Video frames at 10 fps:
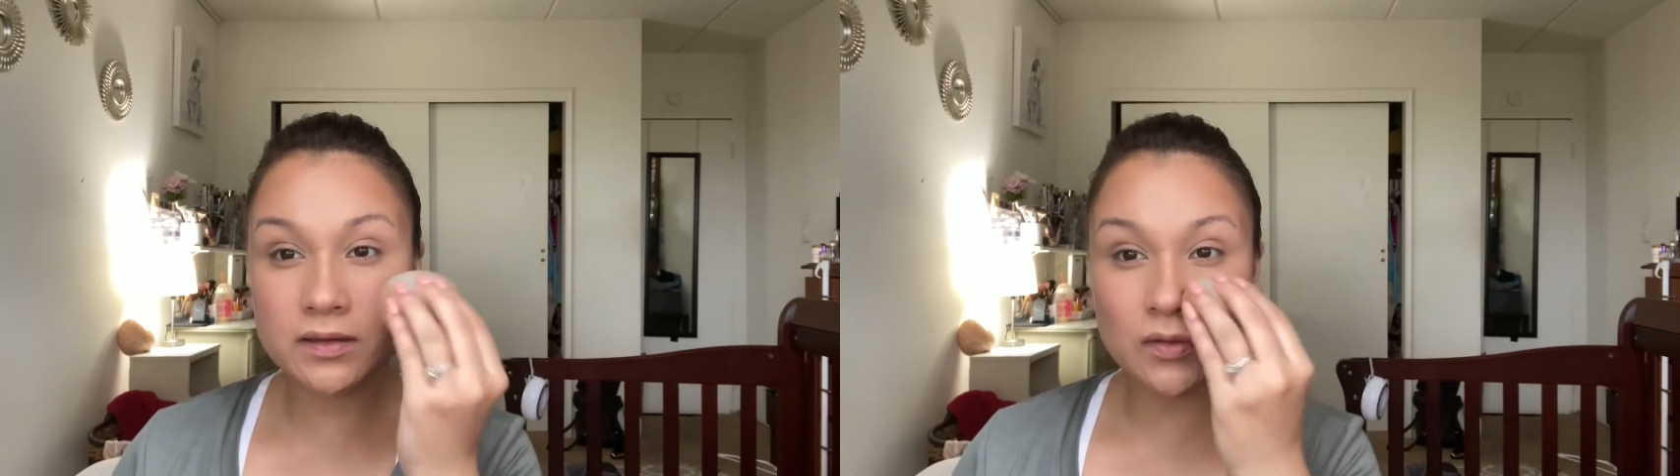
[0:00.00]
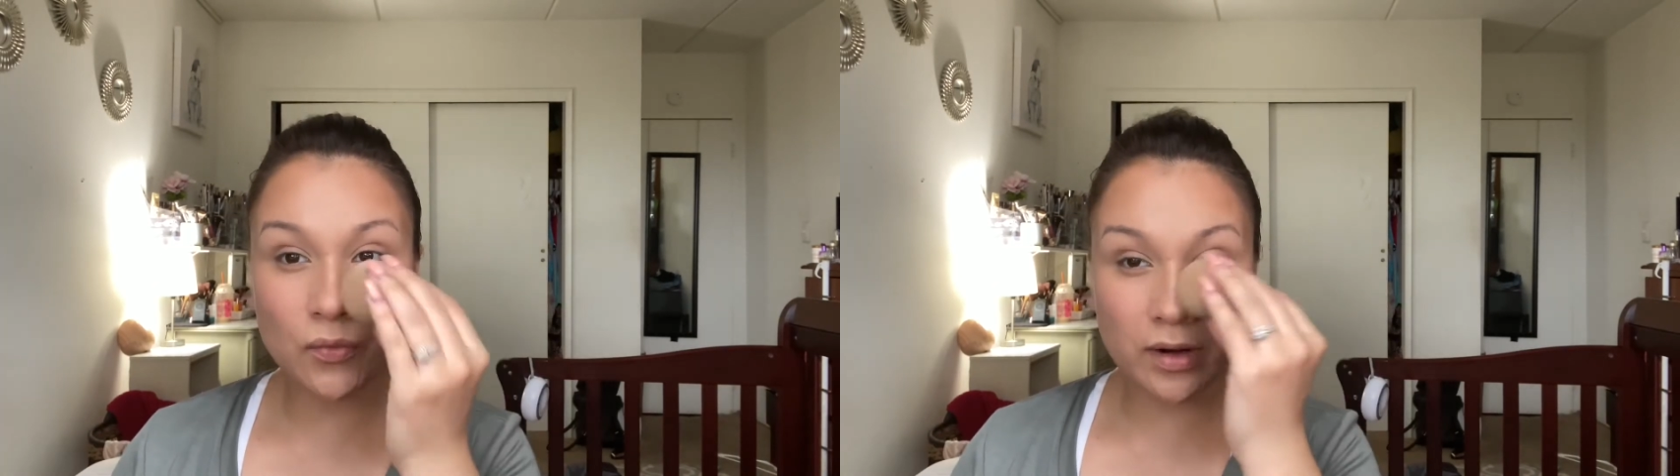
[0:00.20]

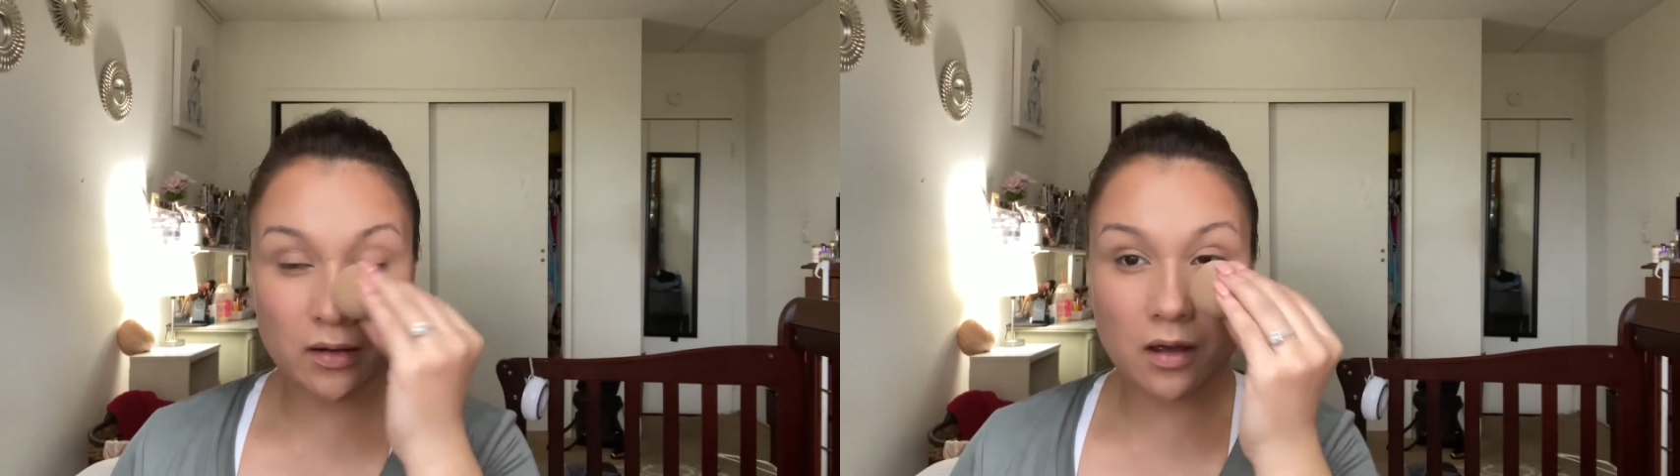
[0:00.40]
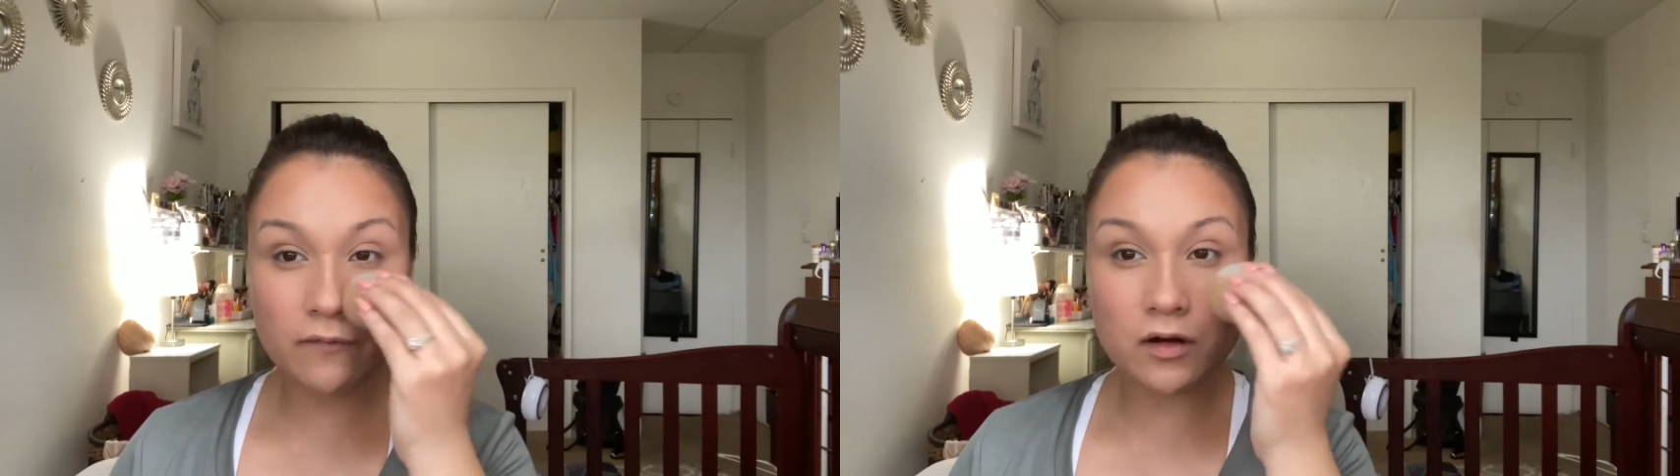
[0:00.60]
so when I
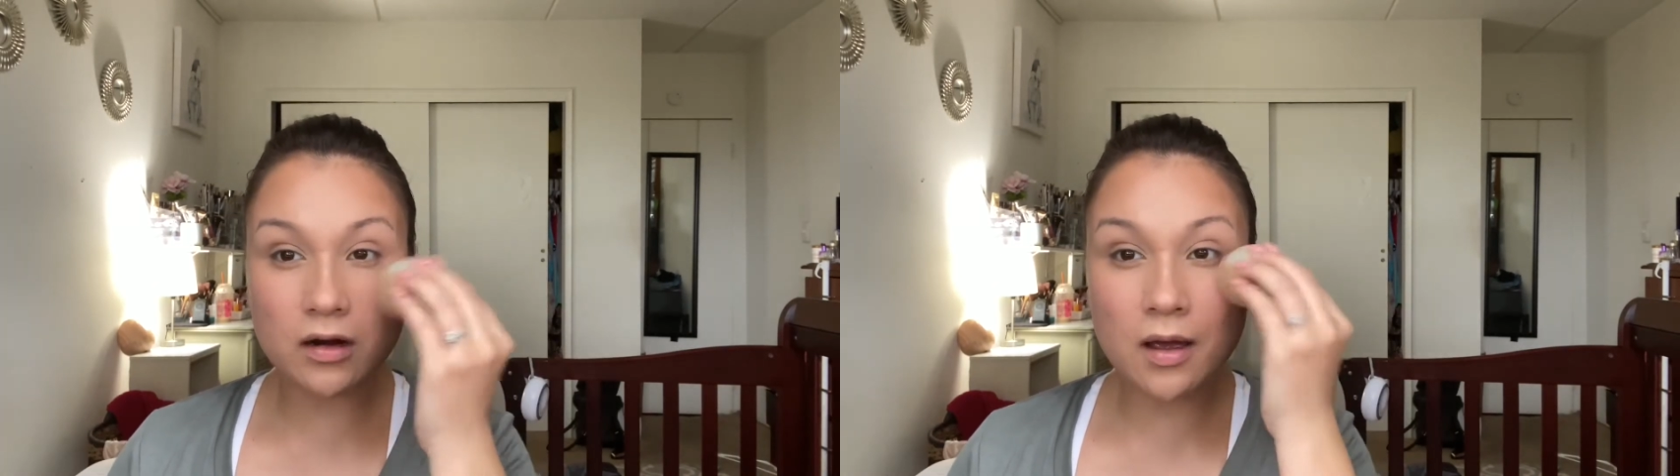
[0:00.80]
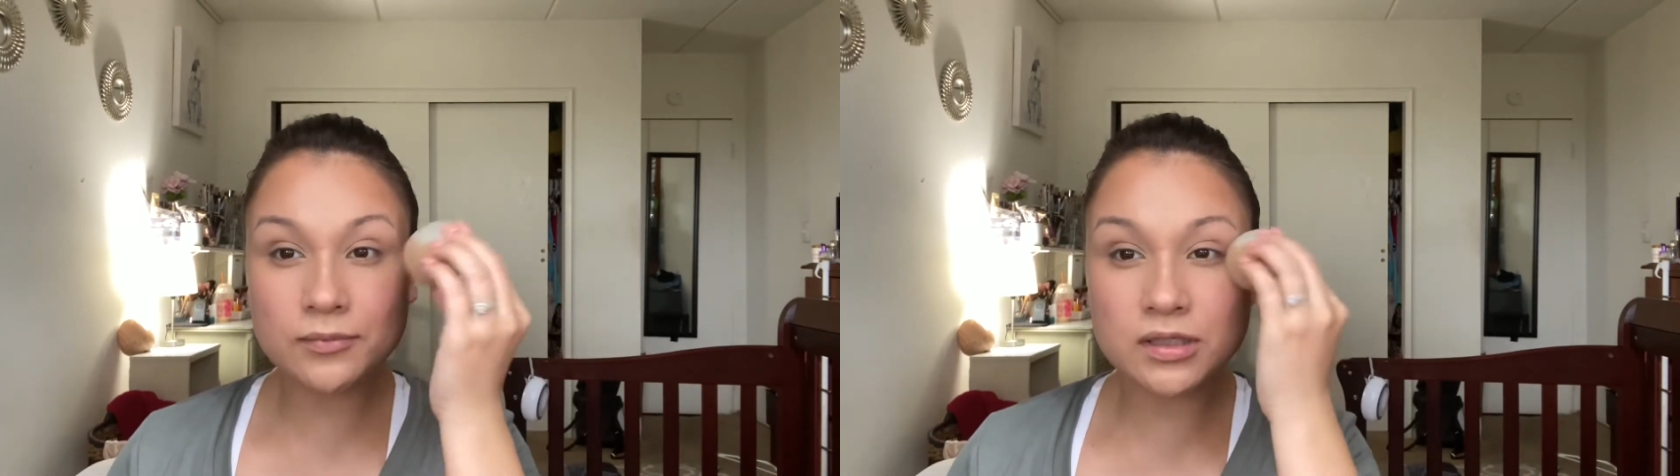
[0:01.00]
cover it
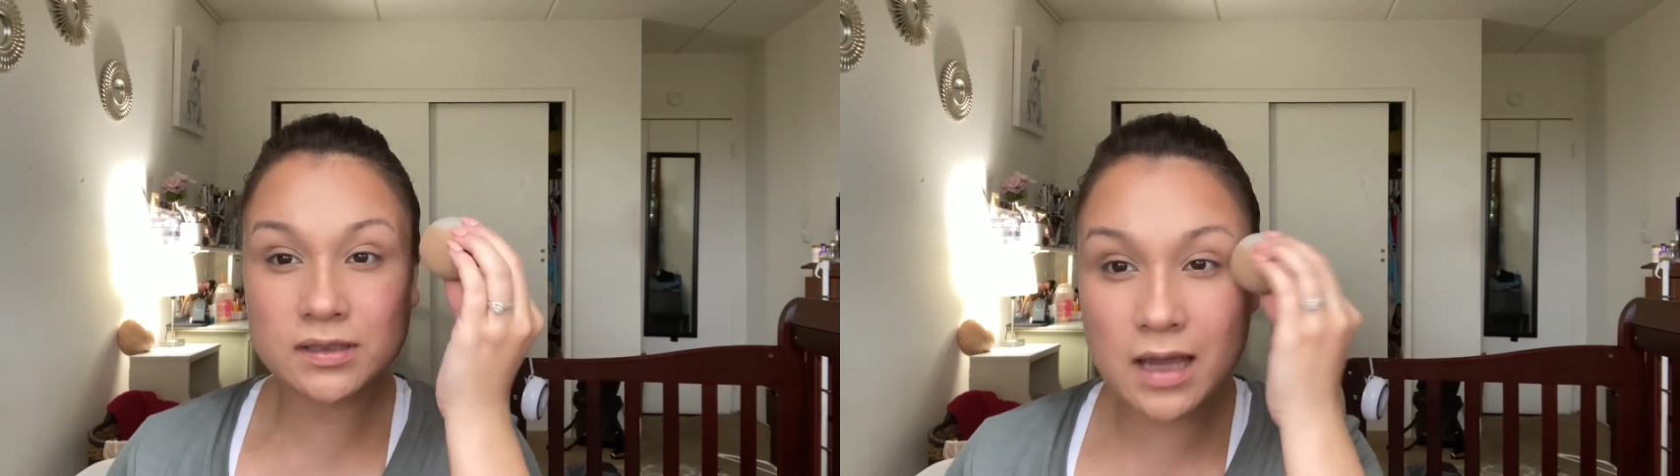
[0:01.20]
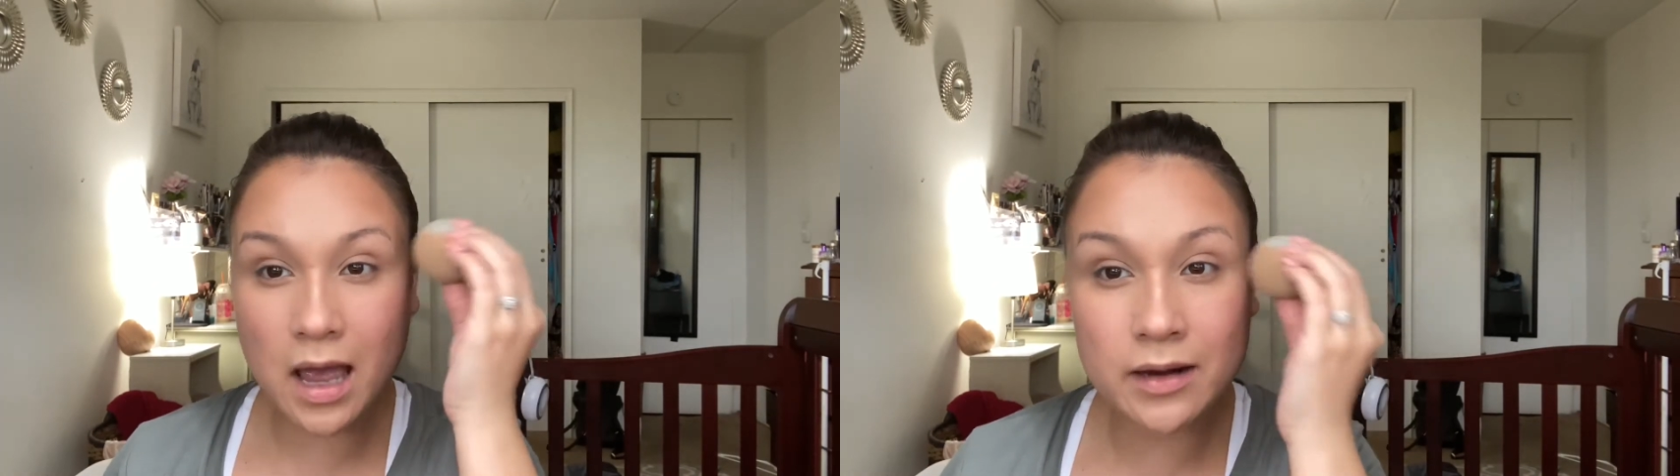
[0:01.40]
up just to
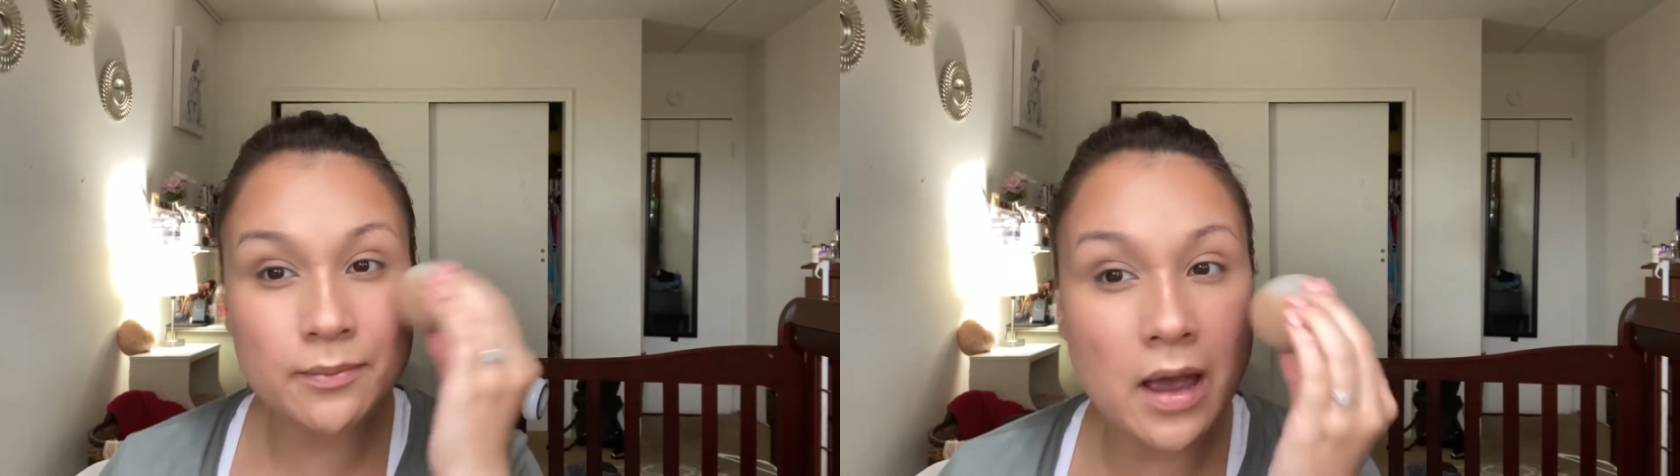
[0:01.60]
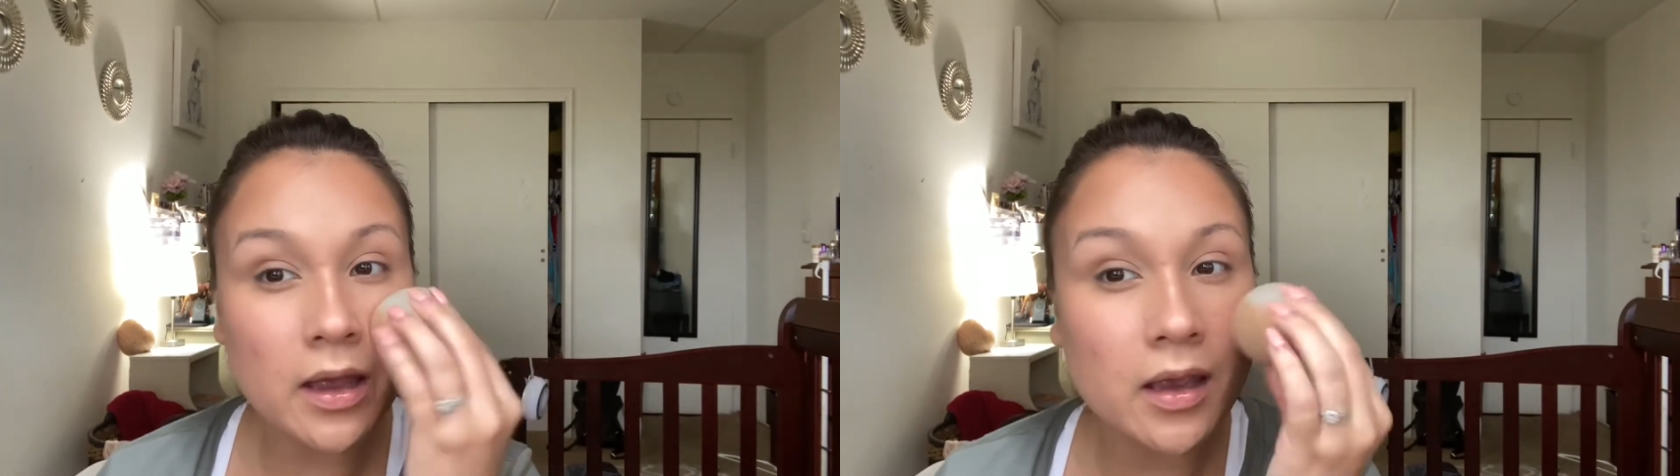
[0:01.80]
add it
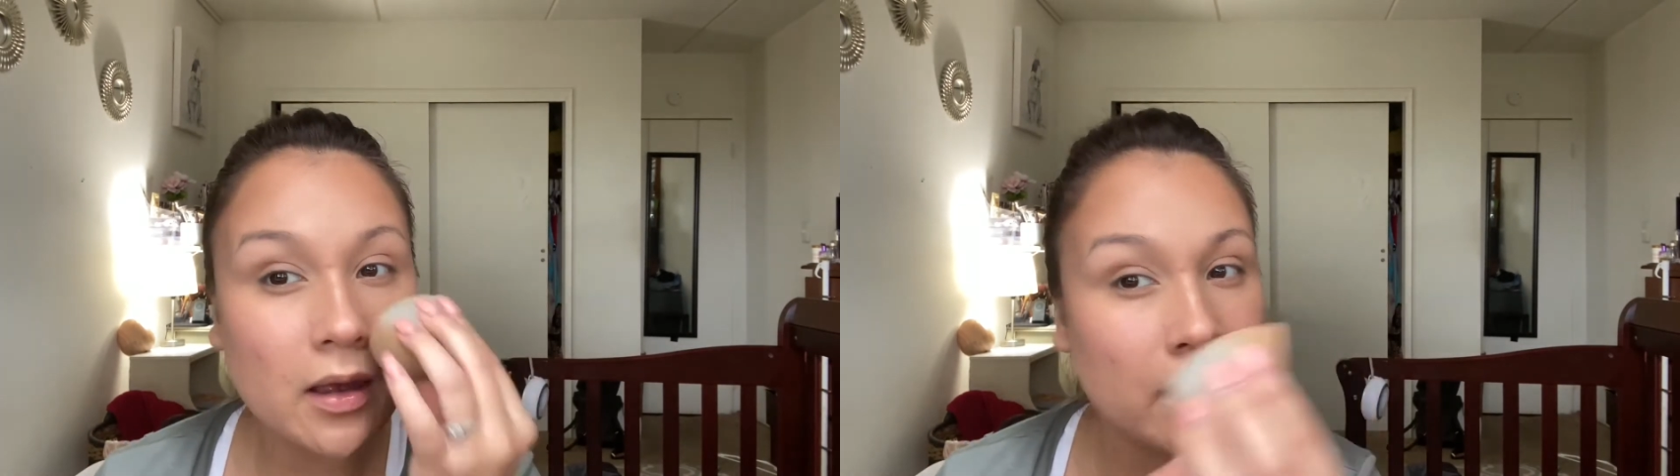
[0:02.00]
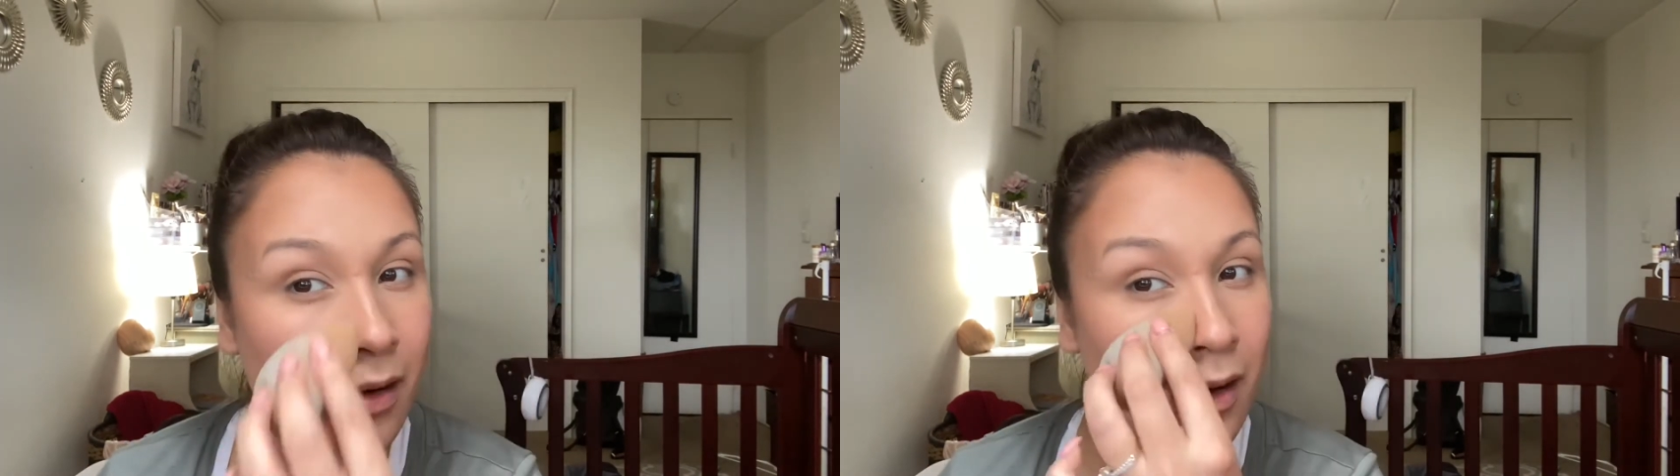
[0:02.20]
back
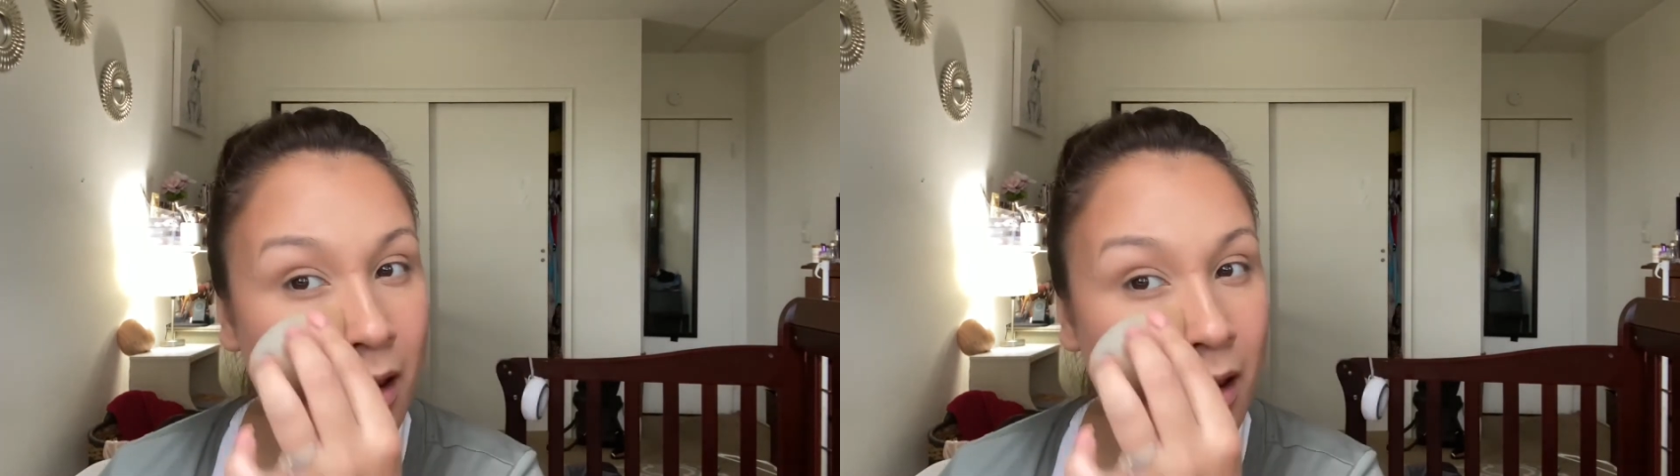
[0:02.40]
again,